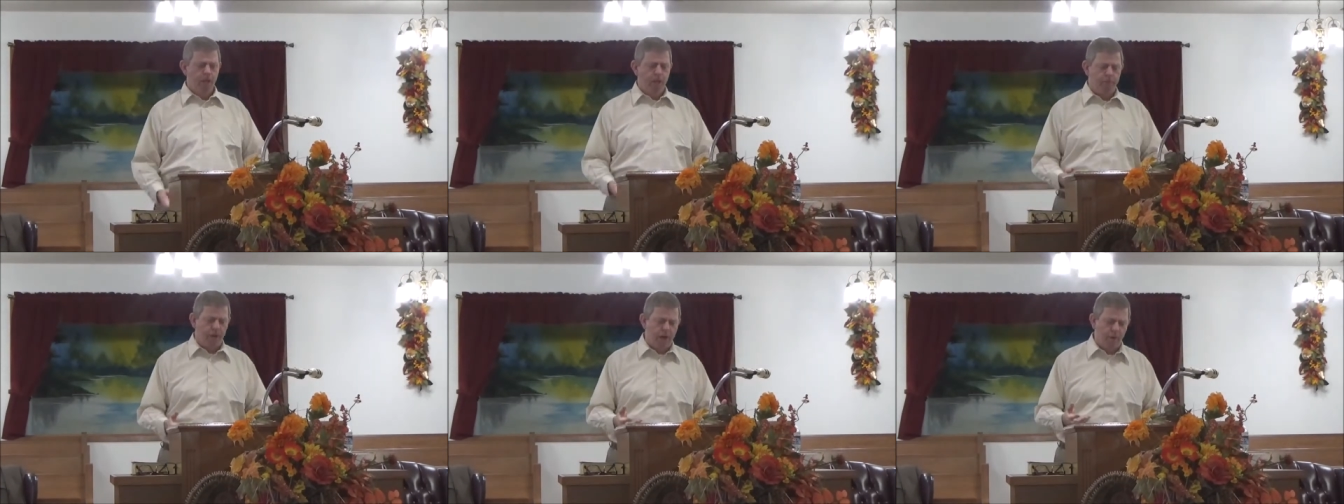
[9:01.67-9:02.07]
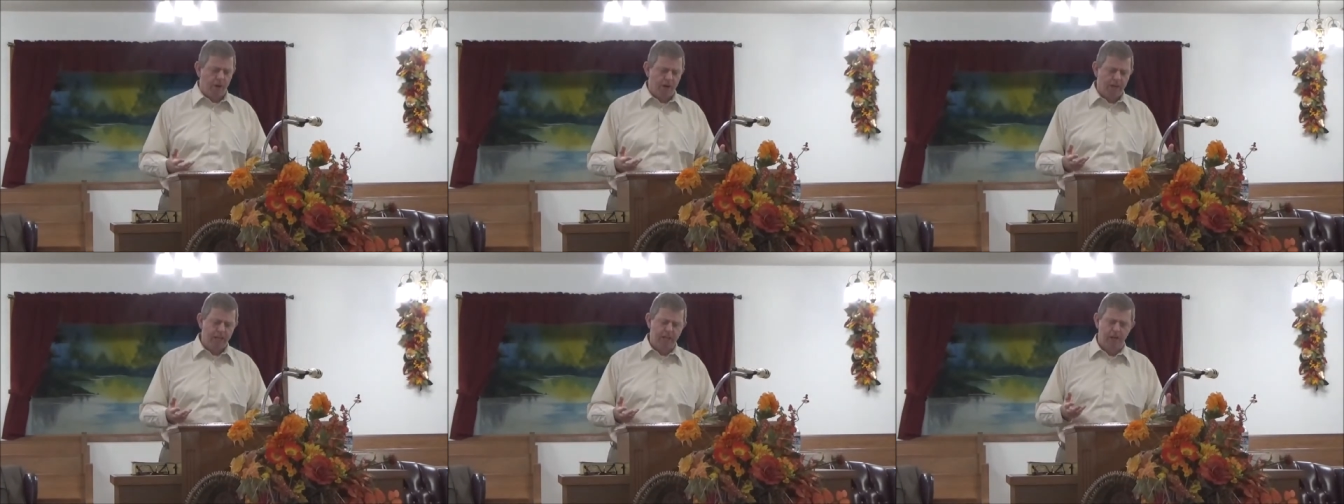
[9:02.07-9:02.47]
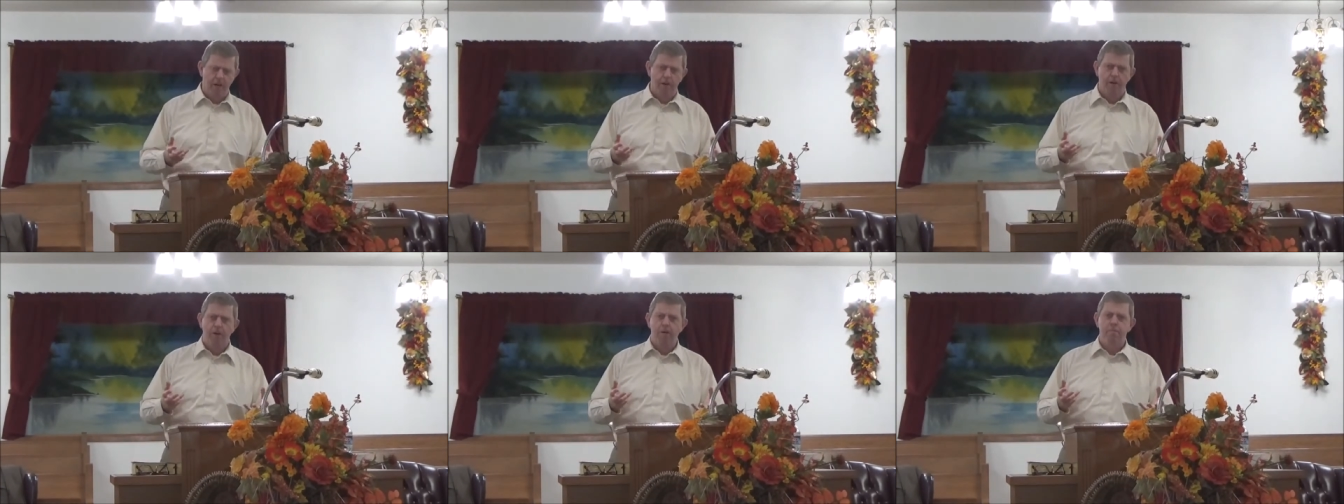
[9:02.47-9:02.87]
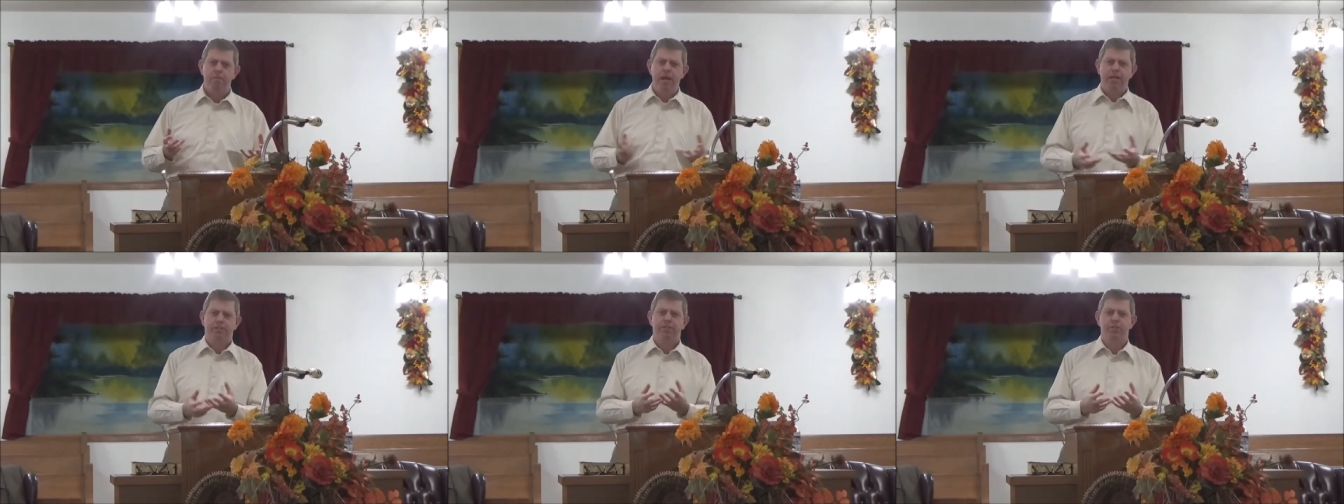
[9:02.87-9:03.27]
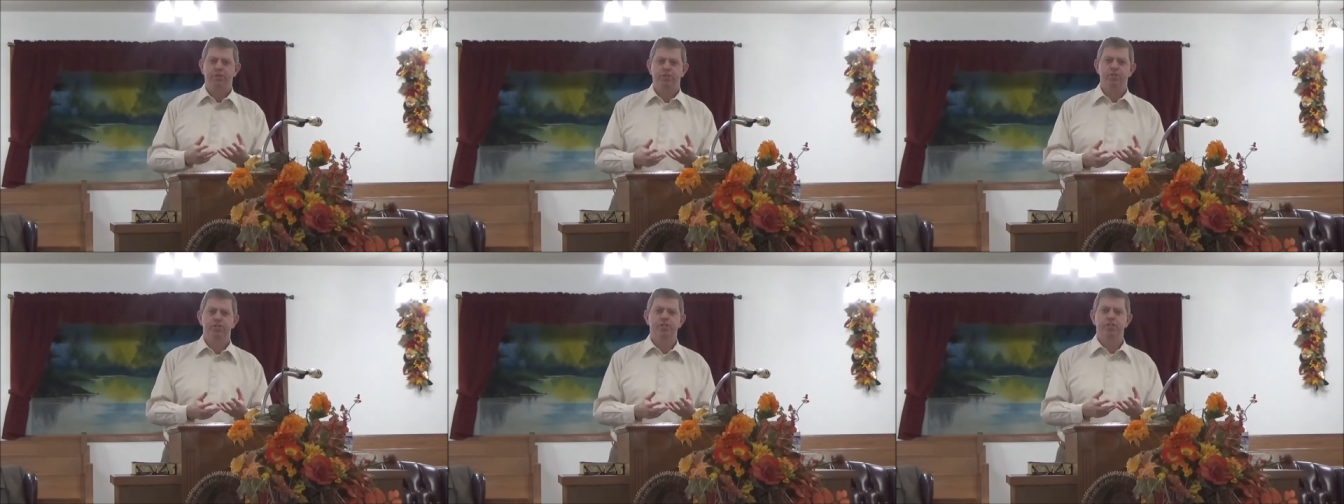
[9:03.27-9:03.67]
there were little
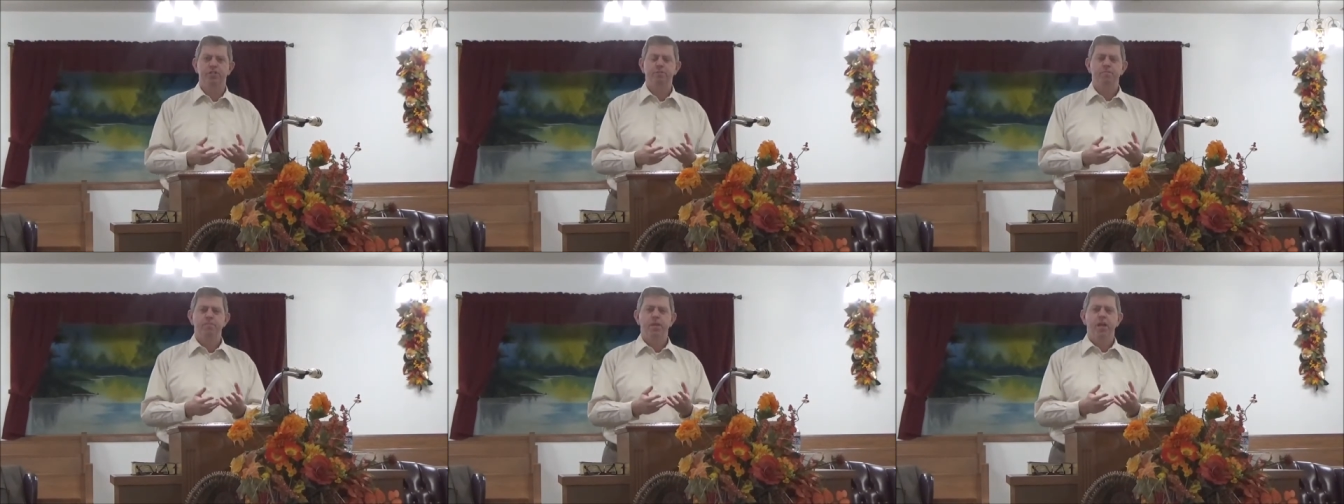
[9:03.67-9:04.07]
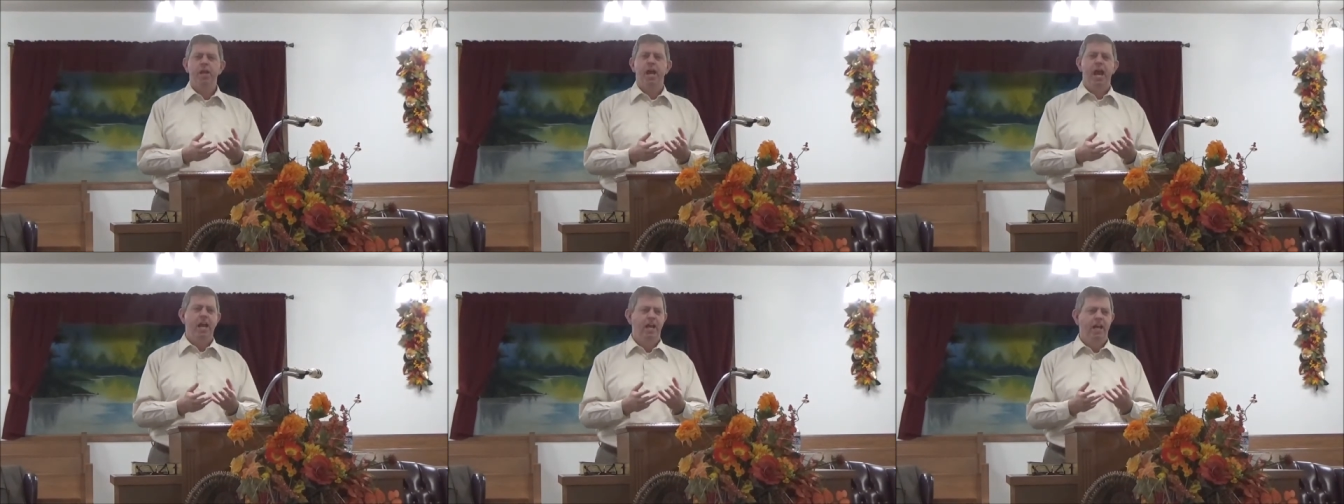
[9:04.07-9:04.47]
pictures and